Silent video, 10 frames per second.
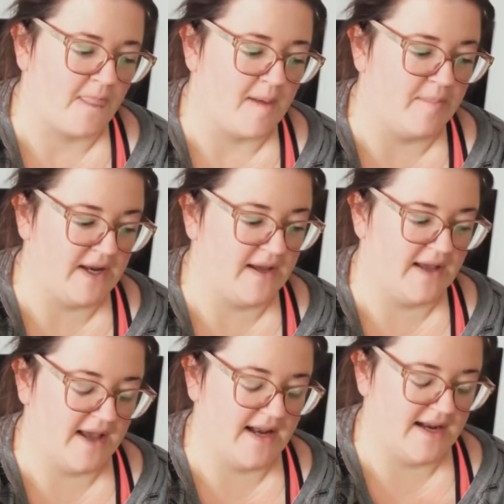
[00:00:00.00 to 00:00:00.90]
but I,
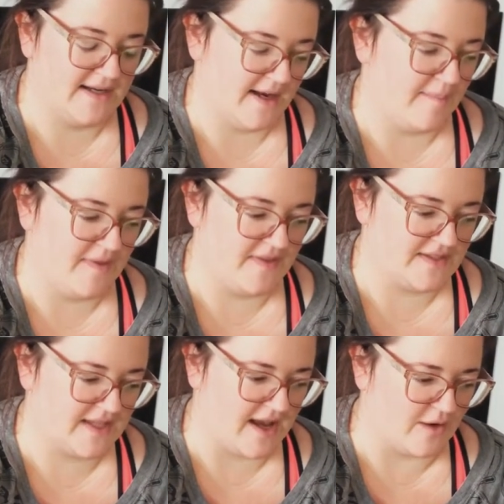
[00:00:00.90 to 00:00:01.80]
it ended up in
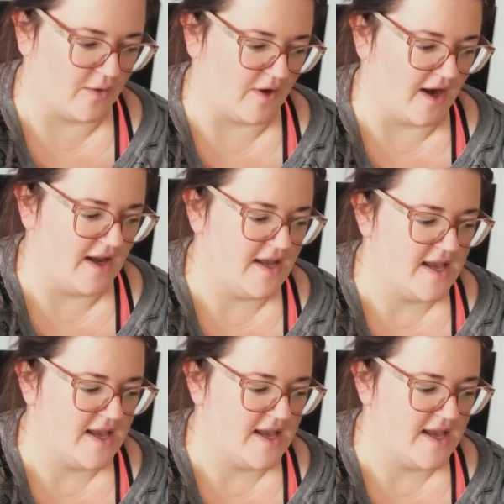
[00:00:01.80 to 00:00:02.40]
this category,